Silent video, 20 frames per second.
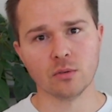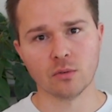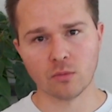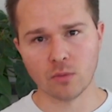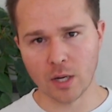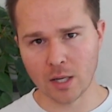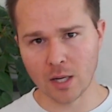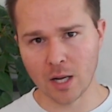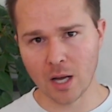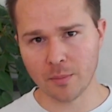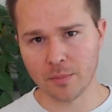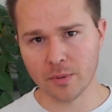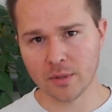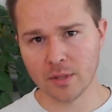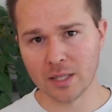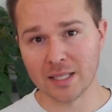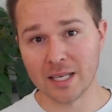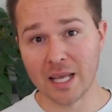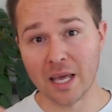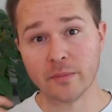
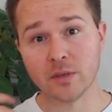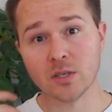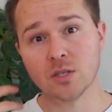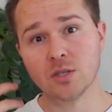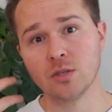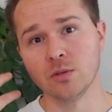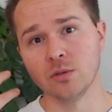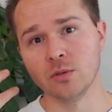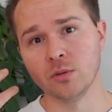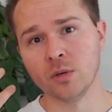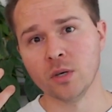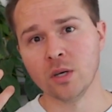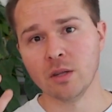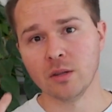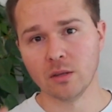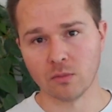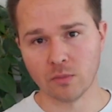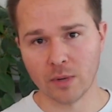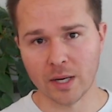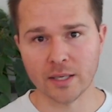retinopathy, damage to
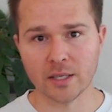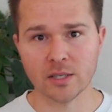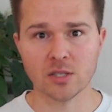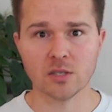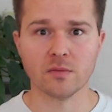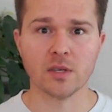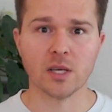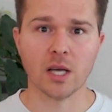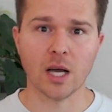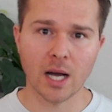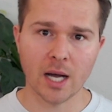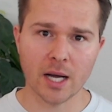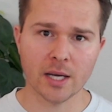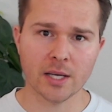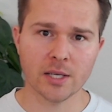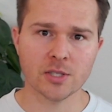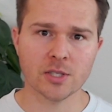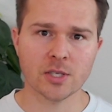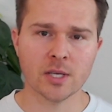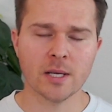the retinas of the
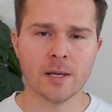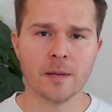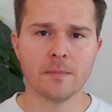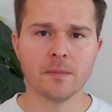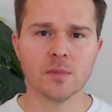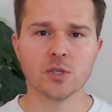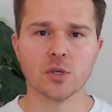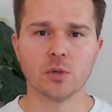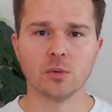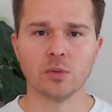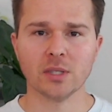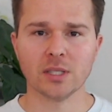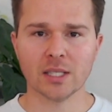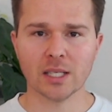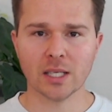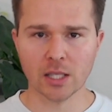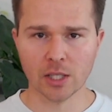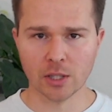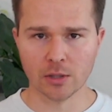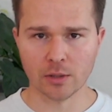eyes. So
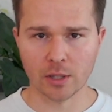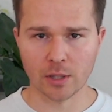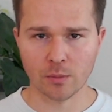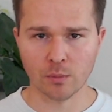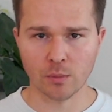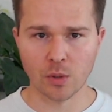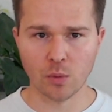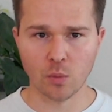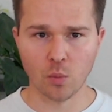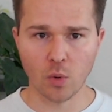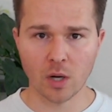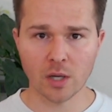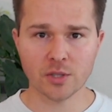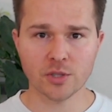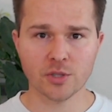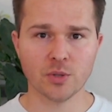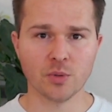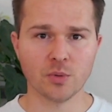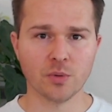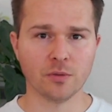clearly, we want
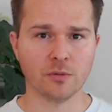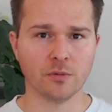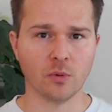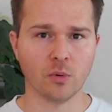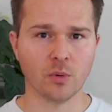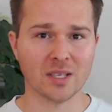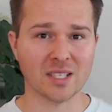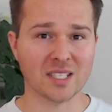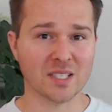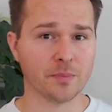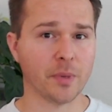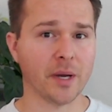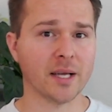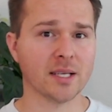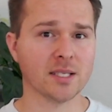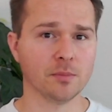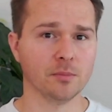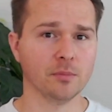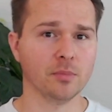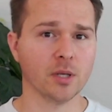to avoid spikes
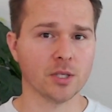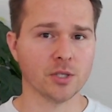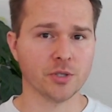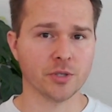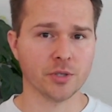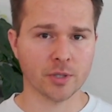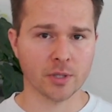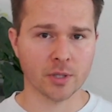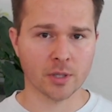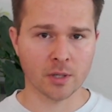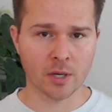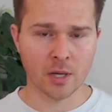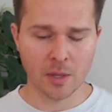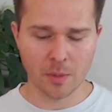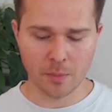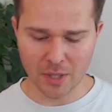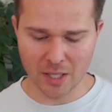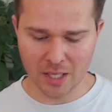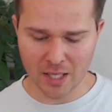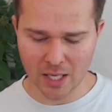in blood sugar
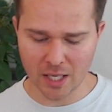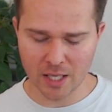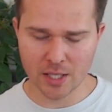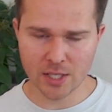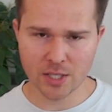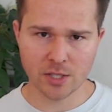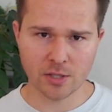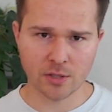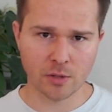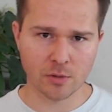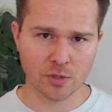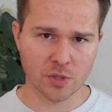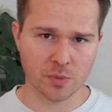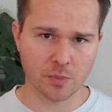because those